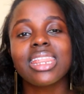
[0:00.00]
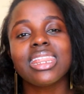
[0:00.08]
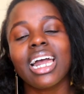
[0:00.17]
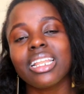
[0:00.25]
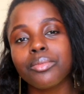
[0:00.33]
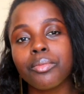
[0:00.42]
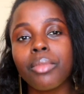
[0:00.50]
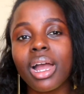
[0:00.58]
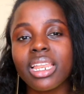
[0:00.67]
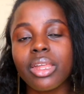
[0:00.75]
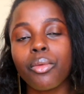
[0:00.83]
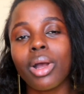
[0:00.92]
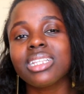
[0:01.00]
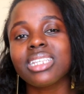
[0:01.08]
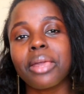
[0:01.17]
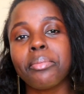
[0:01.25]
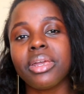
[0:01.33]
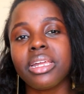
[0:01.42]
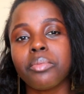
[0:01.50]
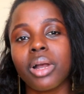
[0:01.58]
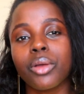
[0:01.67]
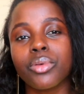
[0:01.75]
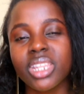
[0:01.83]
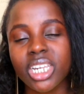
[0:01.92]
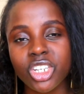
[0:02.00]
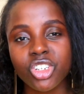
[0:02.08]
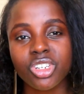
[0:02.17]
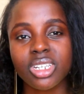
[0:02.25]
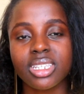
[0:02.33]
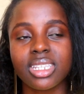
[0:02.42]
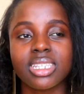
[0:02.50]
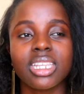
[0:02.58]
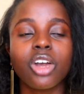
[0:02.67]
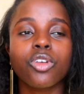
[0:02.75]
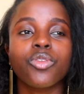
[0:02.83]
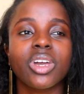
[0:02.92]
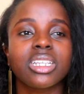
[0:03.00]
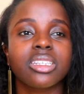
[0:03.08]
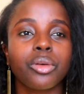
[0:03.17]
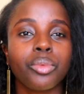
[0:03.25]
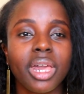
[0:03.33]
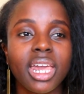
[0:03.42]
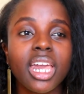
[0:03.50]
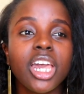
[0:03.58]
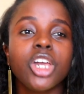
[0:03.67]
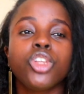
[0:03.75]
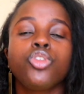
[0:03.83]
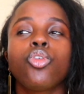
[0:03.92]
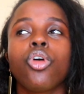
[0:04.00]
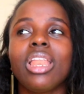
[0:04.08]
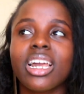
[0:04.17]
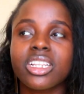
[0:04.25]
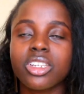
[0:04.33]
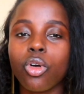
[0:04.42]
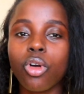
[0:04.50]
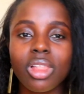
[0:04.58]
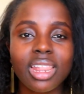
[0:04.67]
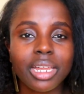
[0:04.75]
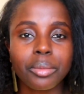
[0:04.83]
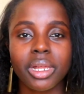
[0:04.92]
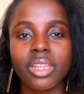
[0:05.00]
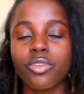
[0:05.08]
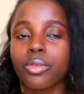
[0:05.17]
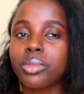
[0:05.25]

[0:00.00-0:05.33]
That money, once I pay it back with interest, the SACCO finds a way to collect all that money from